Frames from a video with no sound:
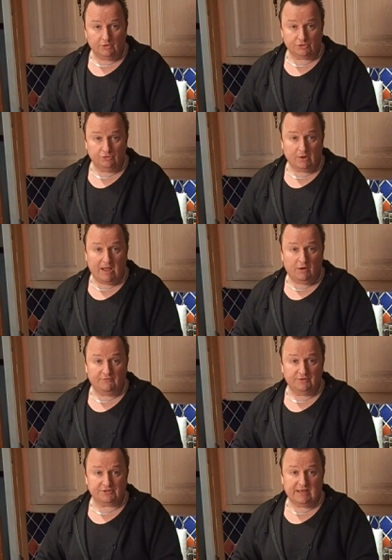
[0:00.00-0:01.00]
to
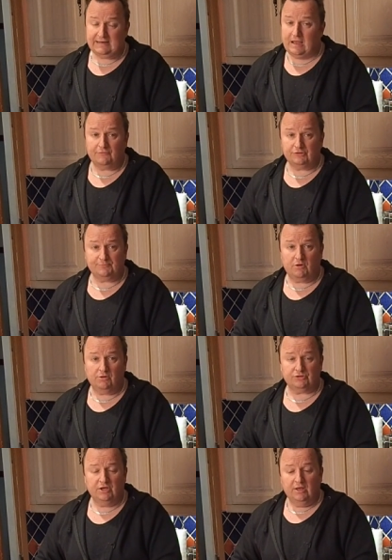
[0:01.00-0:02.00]
Halfords, any Halfords
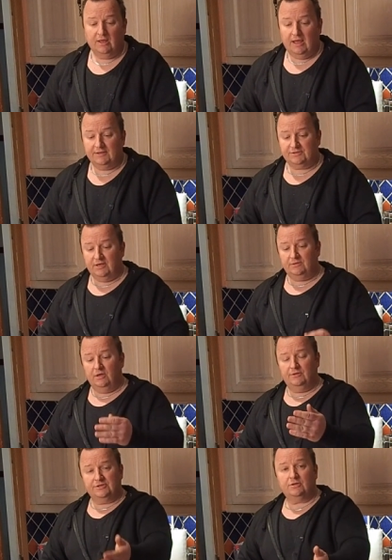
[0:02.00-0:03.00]
branch, and said,
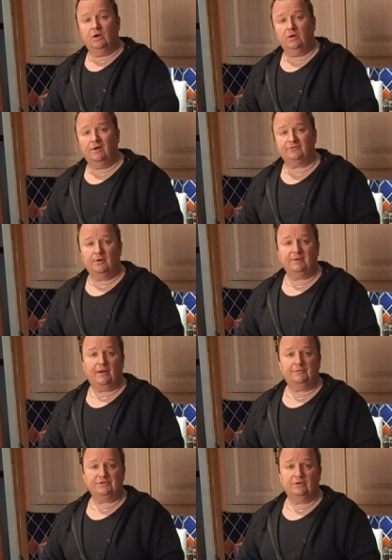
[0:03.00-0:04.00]
this has got a lifetime
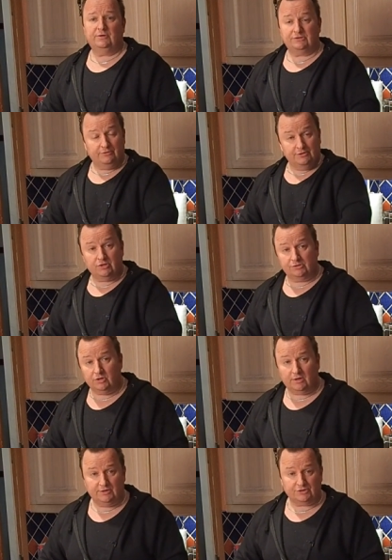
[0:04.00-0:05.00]
guarantee on it. Is there any chance
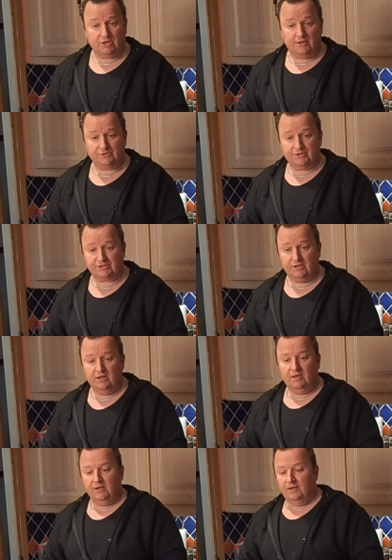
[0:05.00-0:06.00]
I can exchange this?
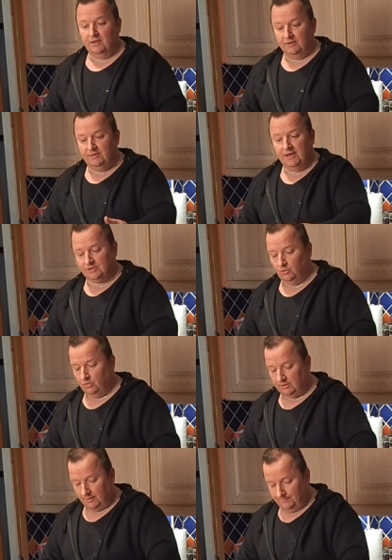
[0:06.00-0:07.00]
Yes, all
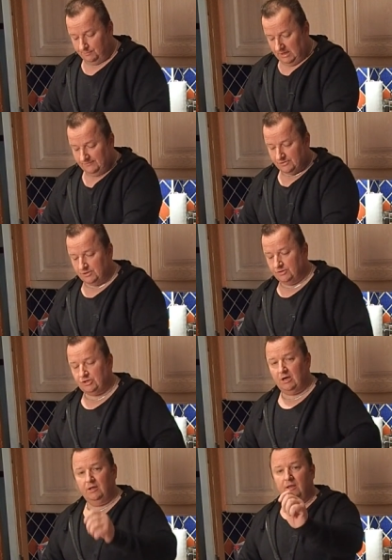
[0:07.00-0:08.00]
I've done, leave a
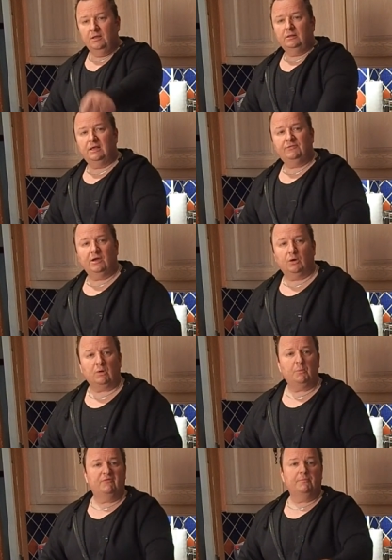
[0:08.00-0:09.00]
signature, leave the old
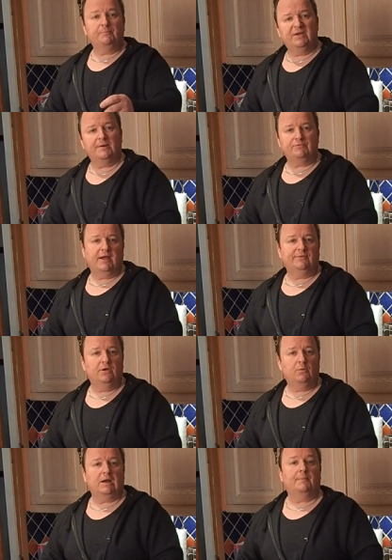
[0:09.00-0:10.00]
one with them, pick a brand
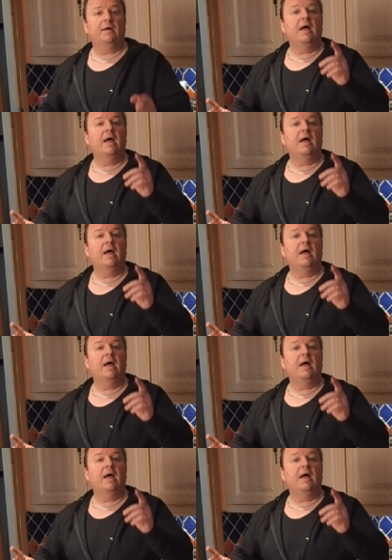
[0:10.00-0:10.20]
new one up.